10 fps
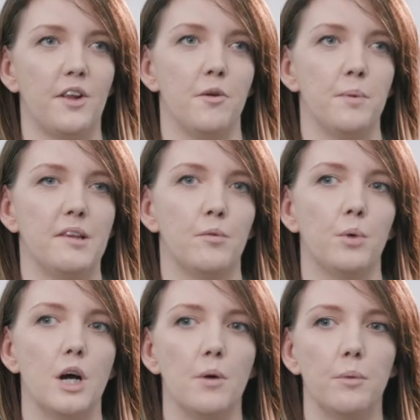therapists
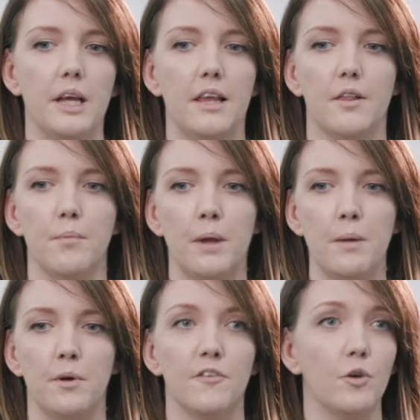work with
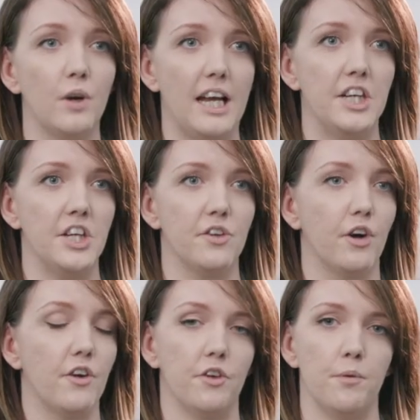people of all ages,
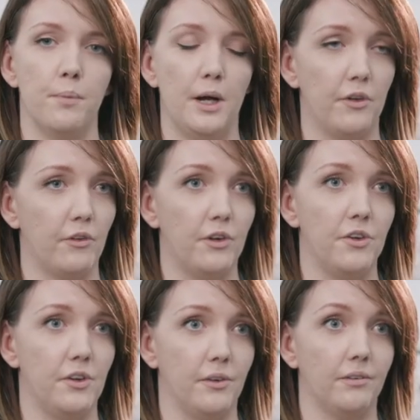right from birth through
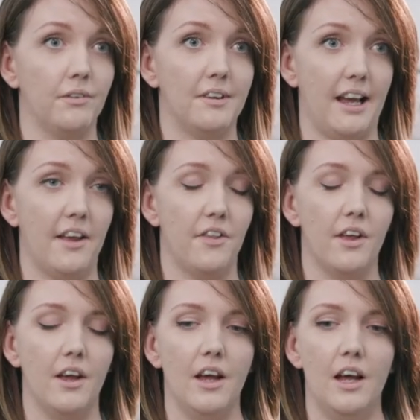to death.
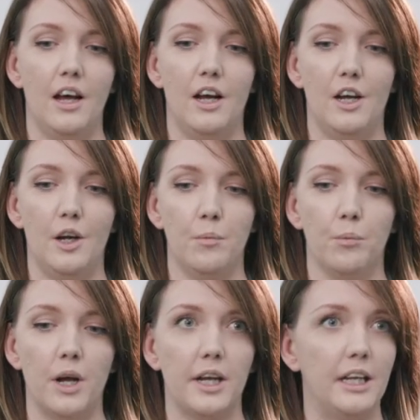
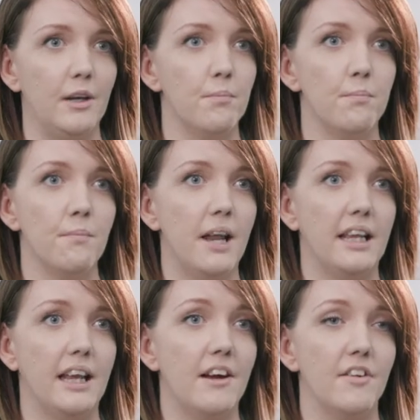Working in
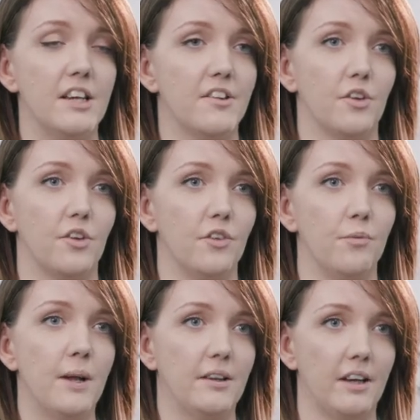many areas, sort
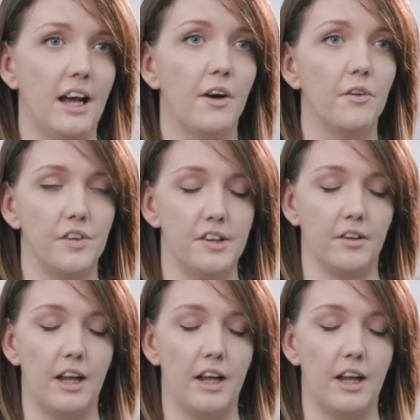of mental health, physical